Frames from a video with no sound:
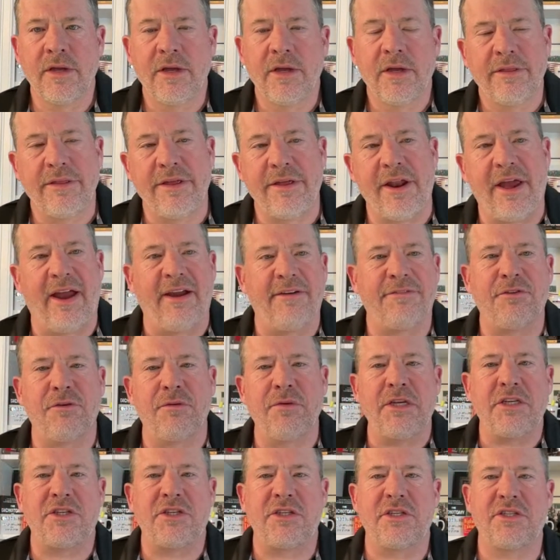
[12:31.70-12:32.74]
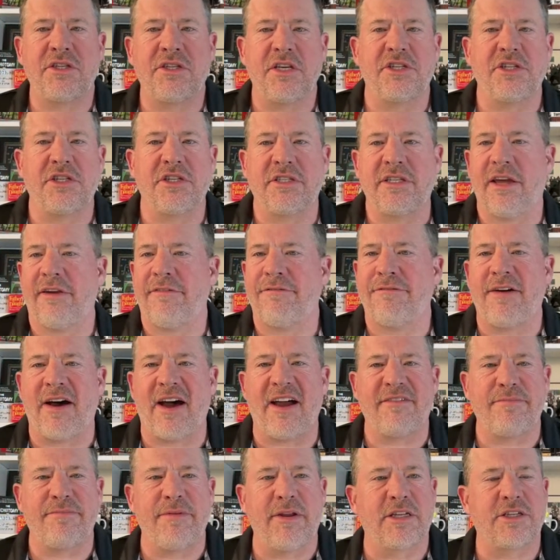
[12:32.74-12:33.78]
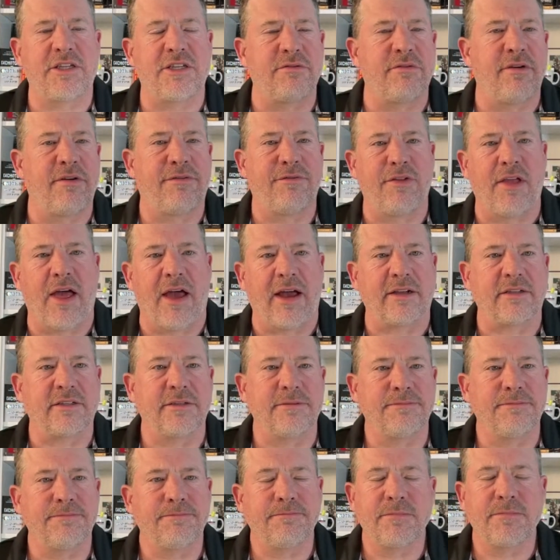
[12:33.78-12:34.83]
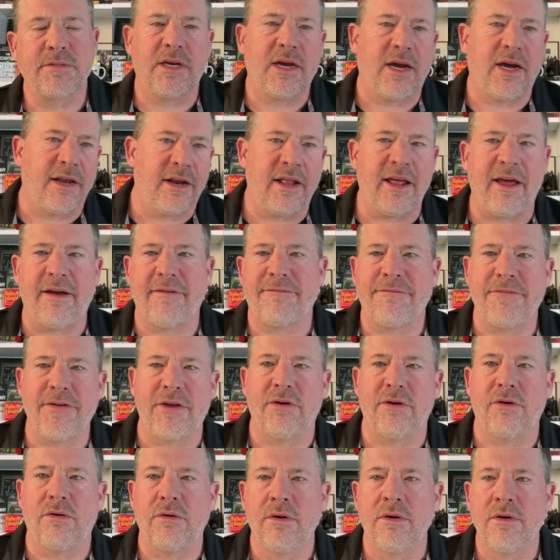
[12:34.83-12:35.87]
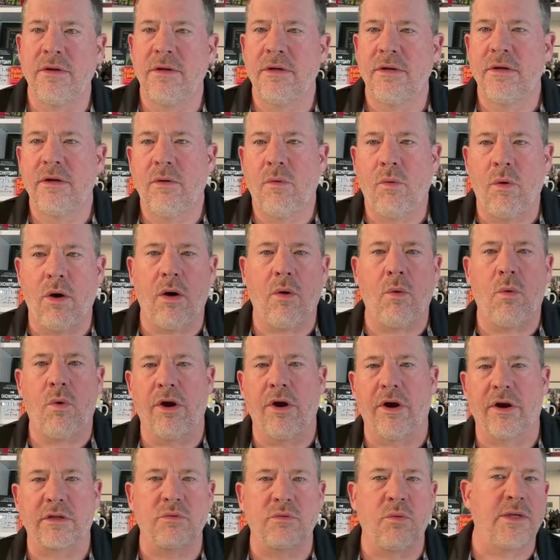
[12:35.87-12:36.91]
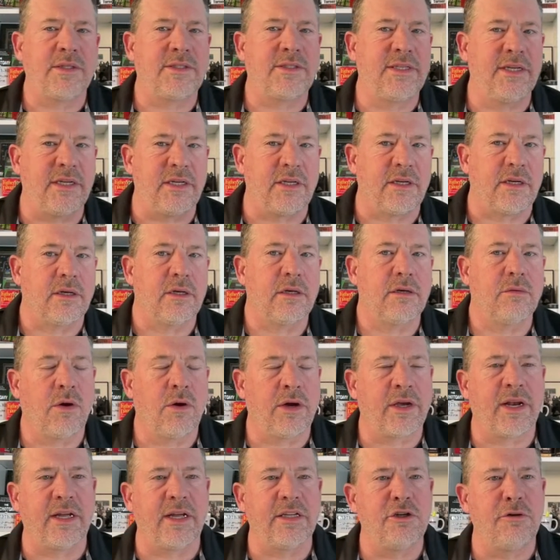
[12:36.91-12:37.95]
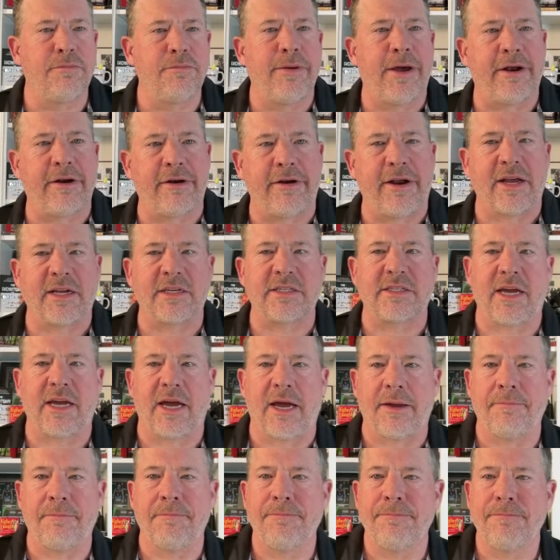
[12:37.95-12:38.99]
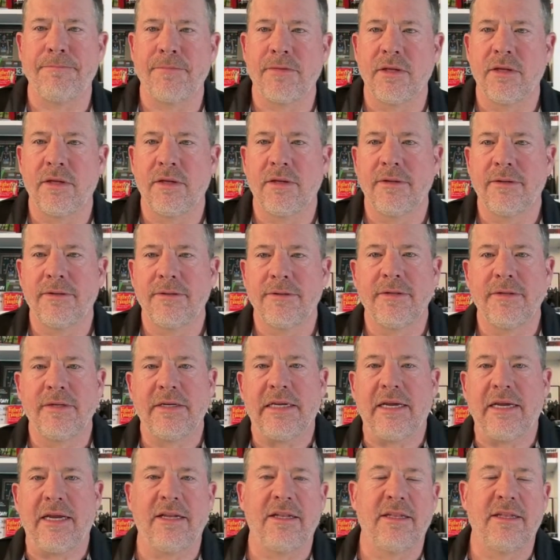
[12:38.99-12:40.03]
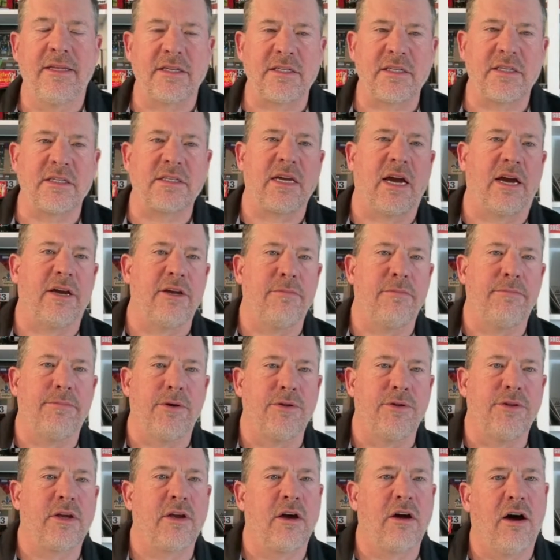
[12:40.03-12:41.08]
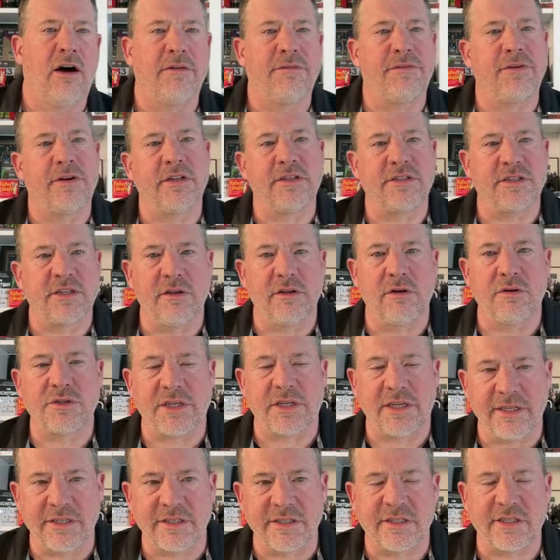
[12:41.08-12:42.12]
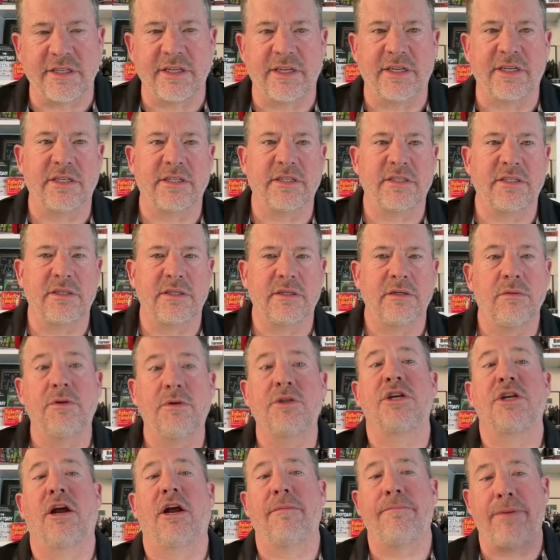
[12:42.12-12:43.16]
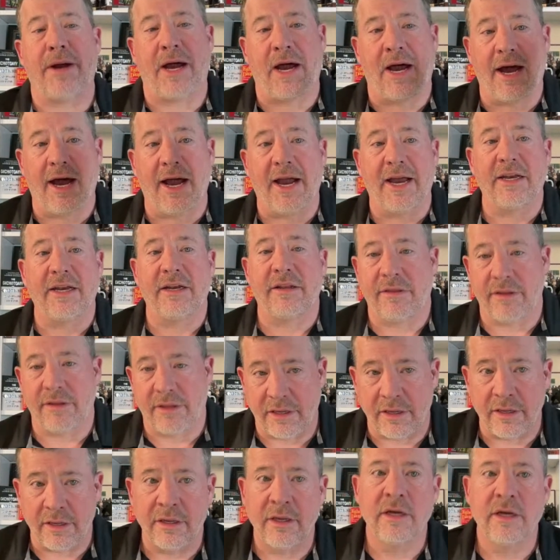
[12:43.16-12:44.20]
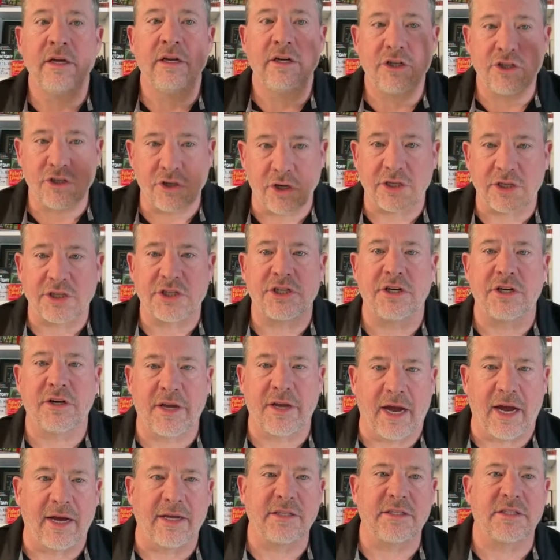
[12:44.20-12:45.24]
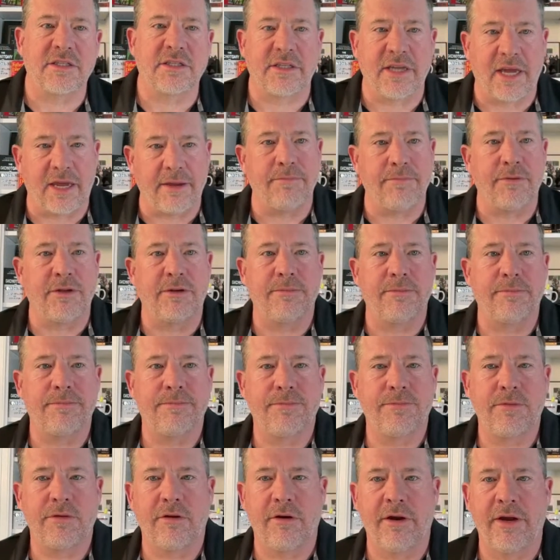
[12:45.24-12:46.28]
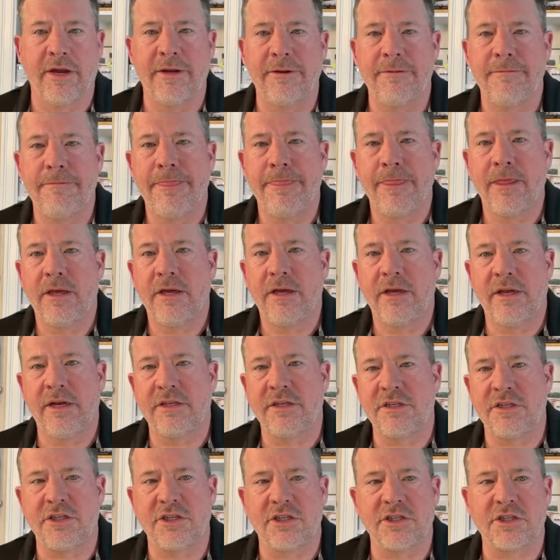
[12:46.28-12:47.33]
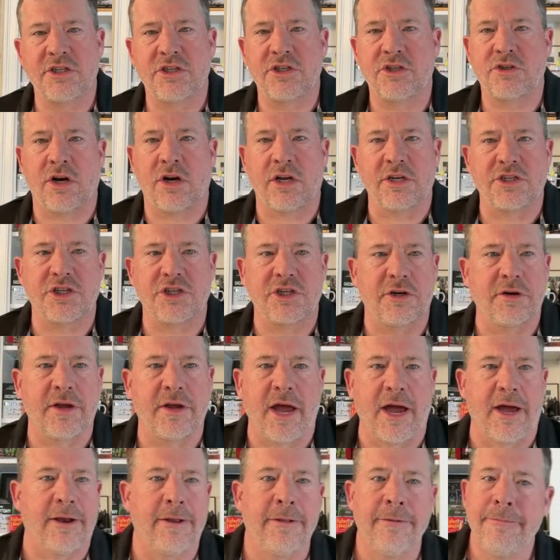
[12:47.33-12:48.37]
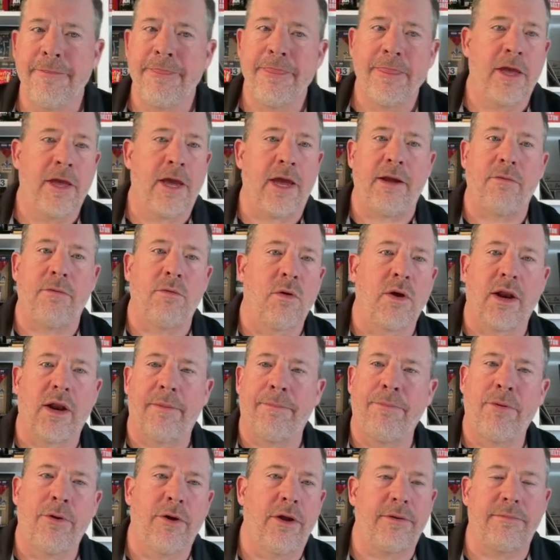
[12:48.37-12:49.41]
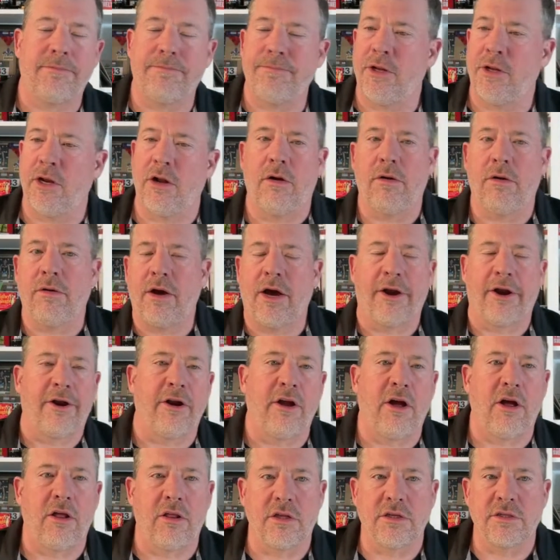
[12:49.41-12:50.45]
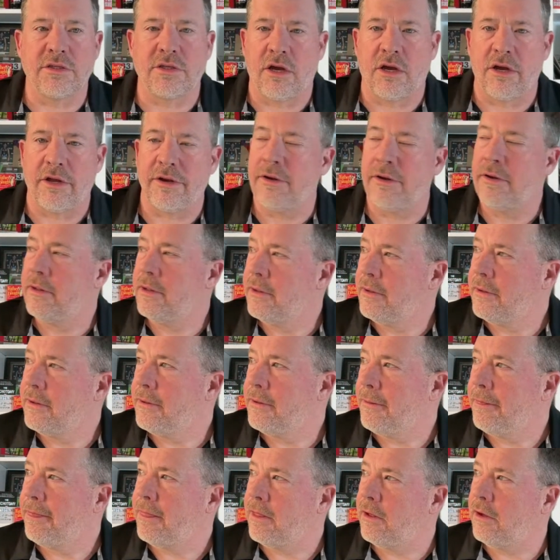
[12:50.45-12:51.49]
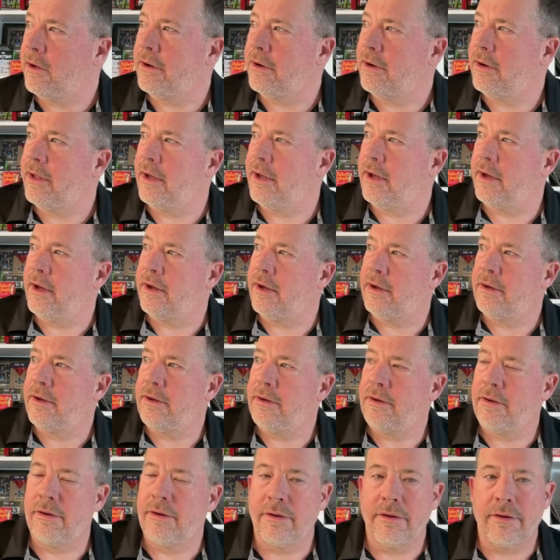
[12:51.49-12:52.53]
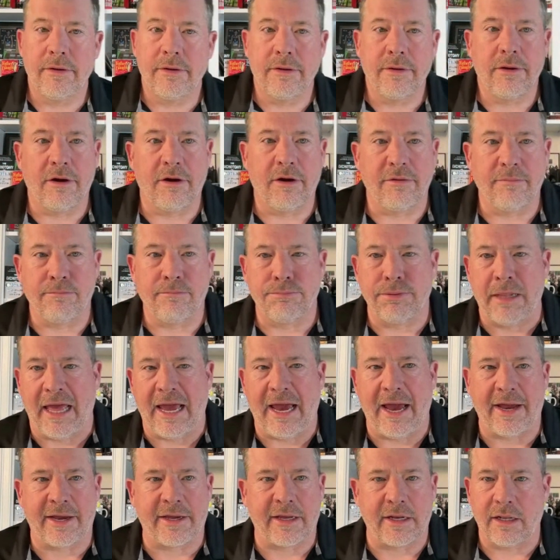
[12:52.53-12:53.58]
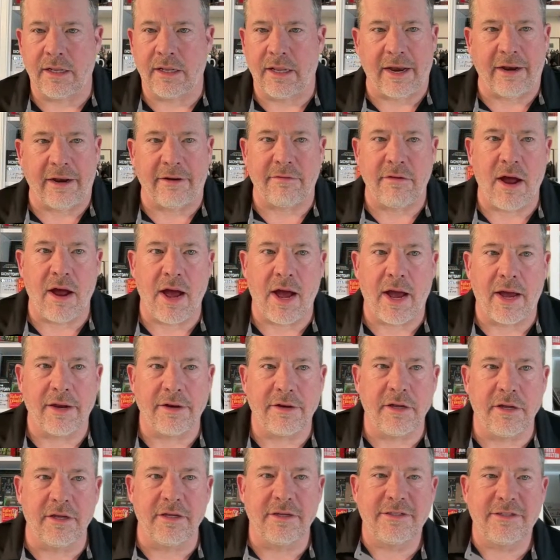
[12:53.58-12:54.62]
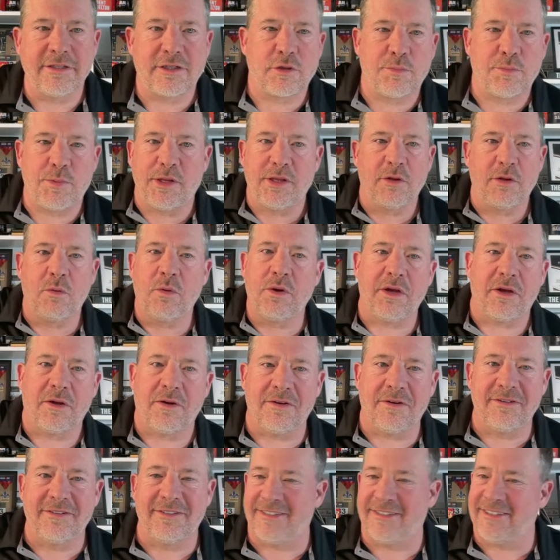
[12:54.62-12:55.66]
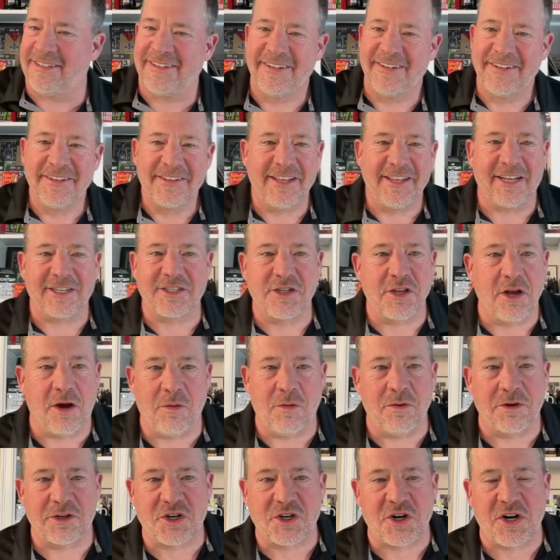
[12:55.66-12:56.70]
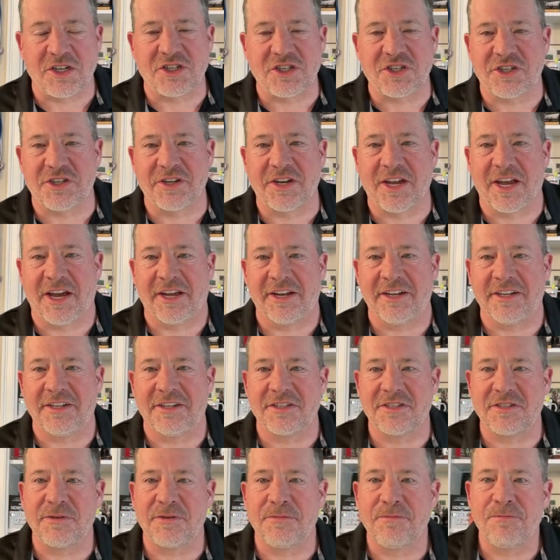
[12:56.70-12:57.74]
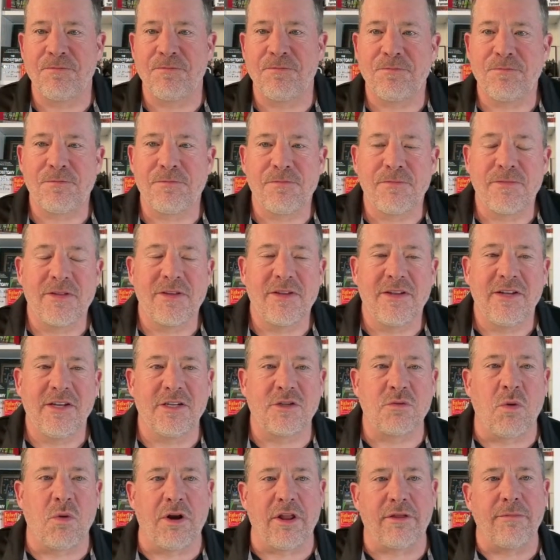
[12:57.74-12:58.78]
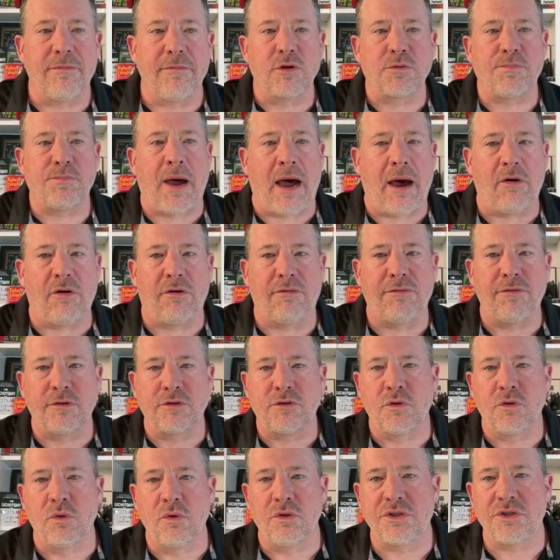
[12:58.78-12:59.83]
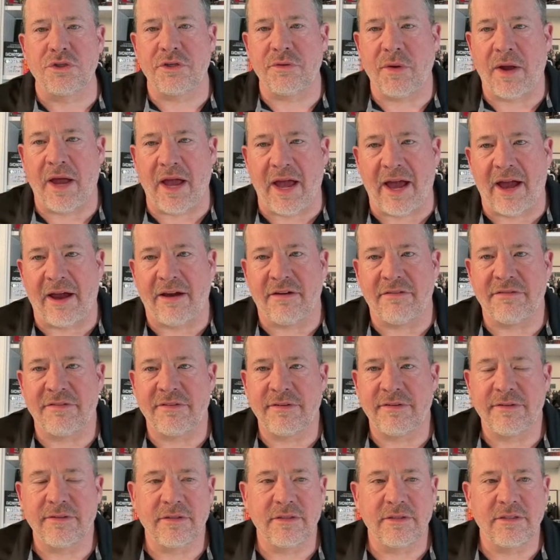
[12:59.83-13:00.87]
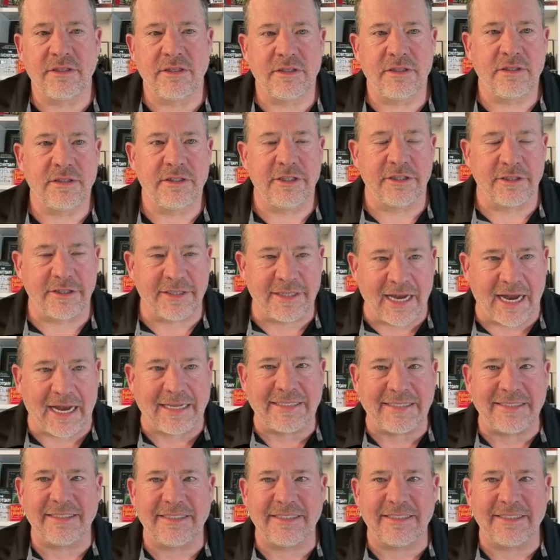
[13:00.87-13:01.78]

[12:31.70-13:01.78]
And then after each decision, take 5 minutes and reflect. Say, how did that feel? What worked? What didn't? What can I do better next time? And this is how you build the confidence in those instincts, which are behind the trust your gut statement. All right. It isn't just trust your gut. Hey, we're going to put, $100 on black and let it ride. Spin the wheel. That's not what trust your gut is. It's one of the most powerful tools you have, your gut.